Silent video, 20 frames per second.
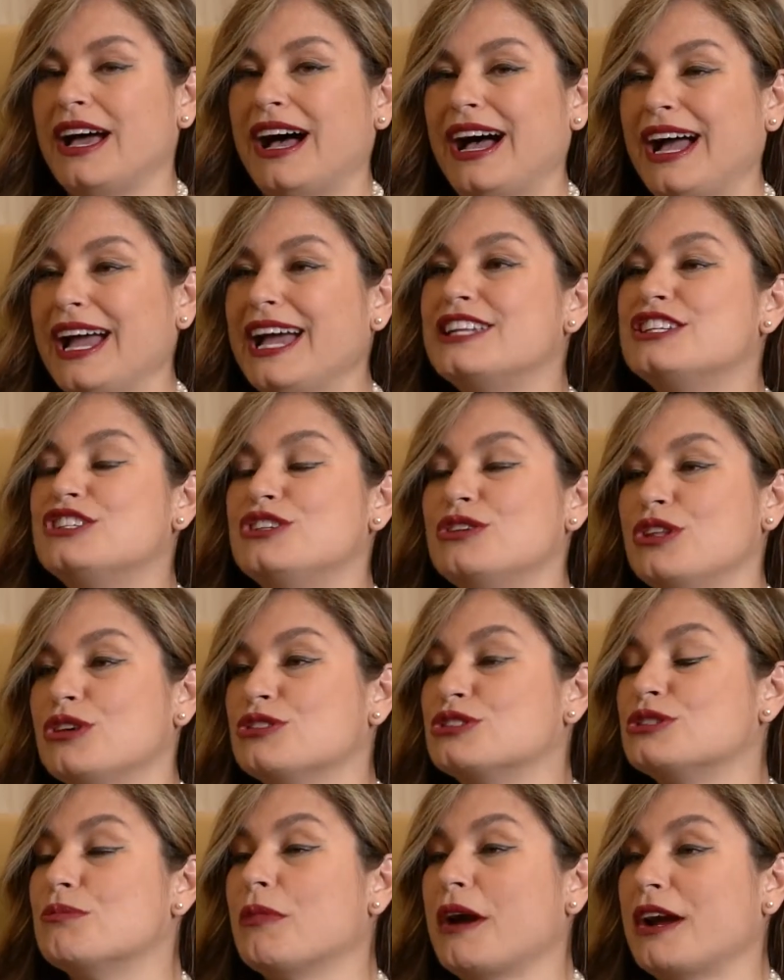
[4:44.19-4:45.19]
I had to do
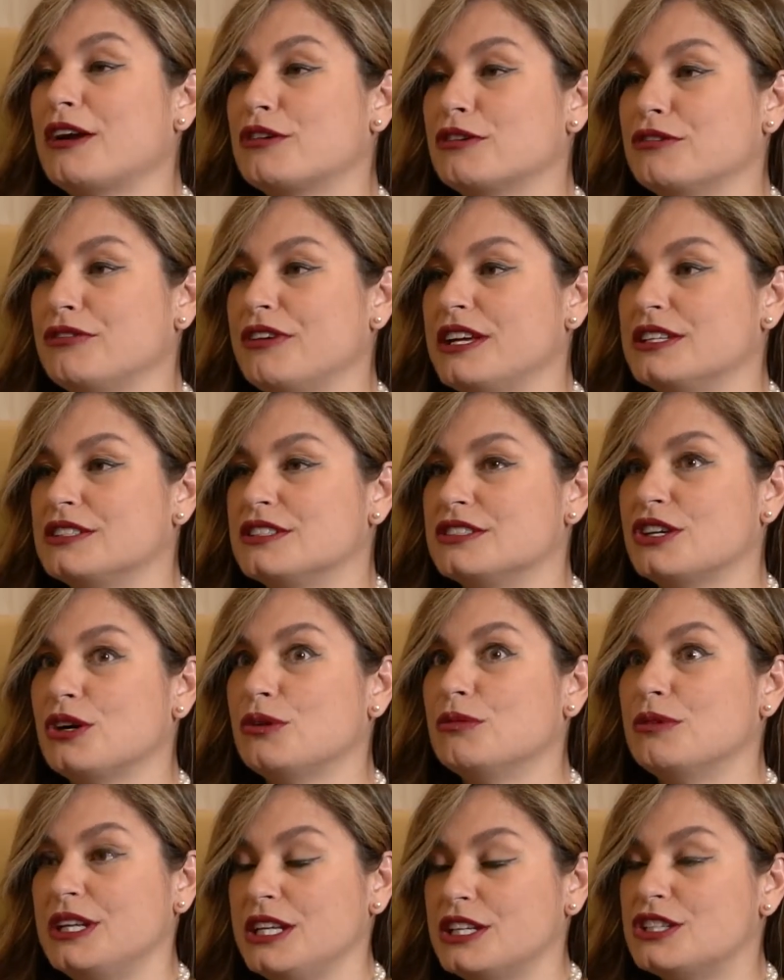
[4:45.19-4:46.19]
those in microphases. Oh,
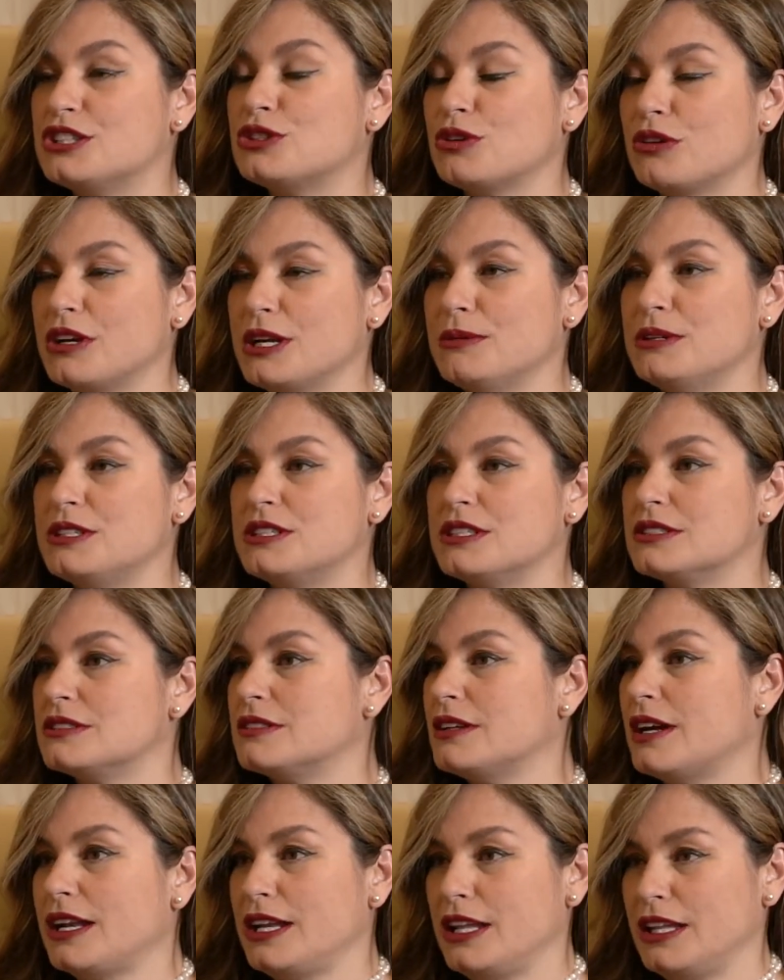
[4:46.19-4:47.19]
we need to store images.
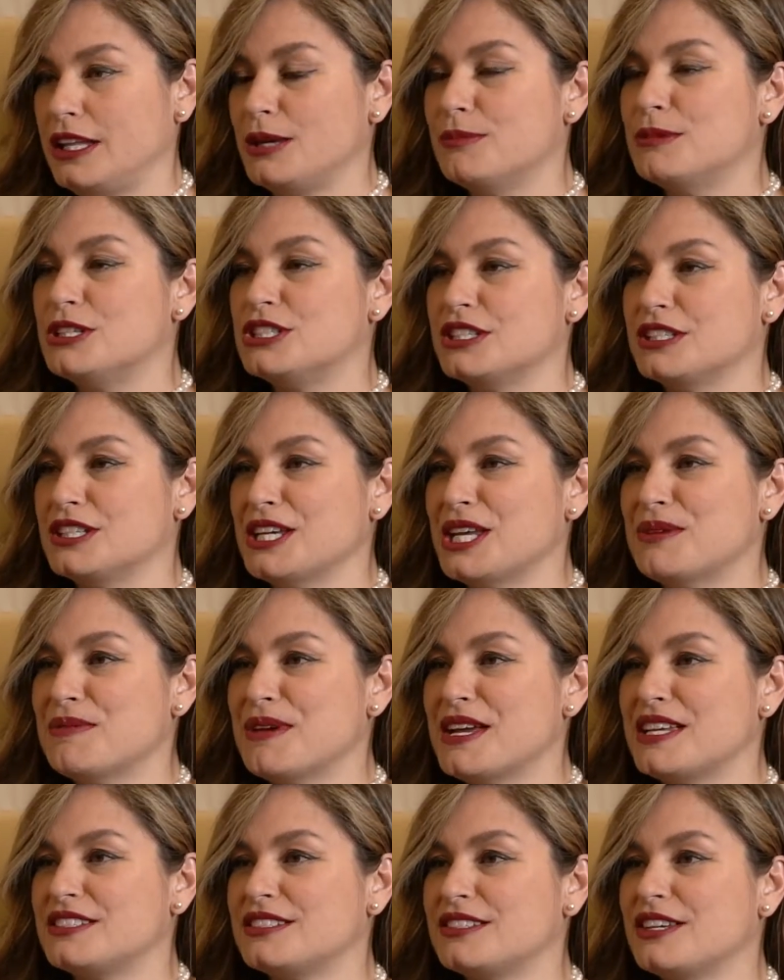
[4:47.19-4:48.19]
I need the imaging
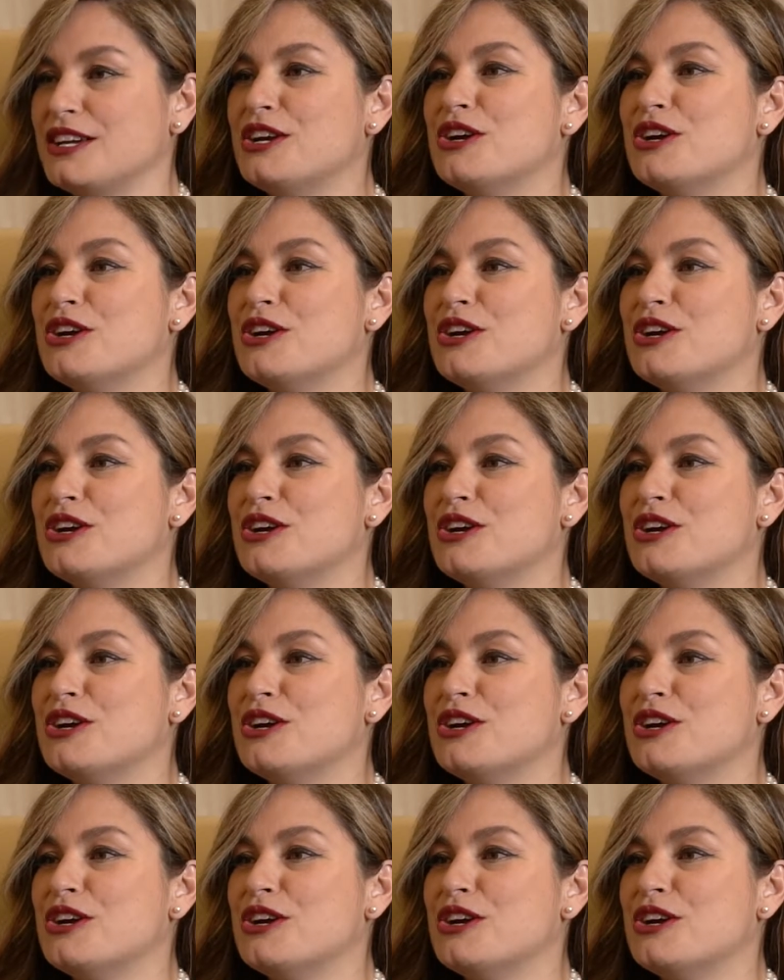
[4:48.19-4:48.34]
database.